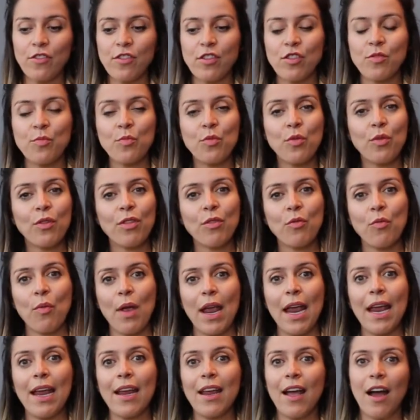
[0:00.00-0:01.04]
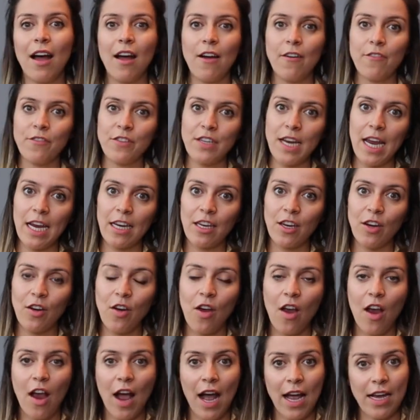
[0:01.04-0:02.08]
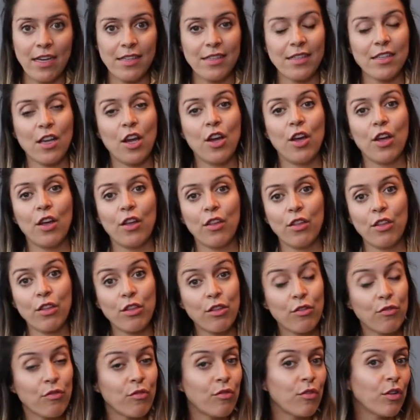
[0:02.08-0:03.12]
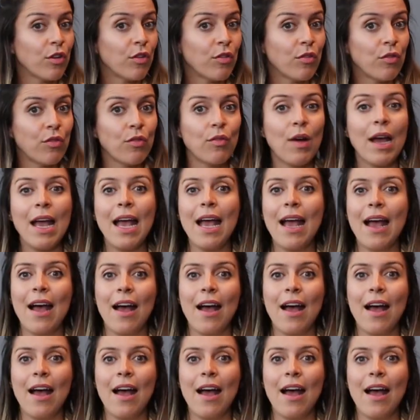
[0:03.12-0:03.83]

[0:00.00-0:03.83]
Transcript: smooth way of taking you guys through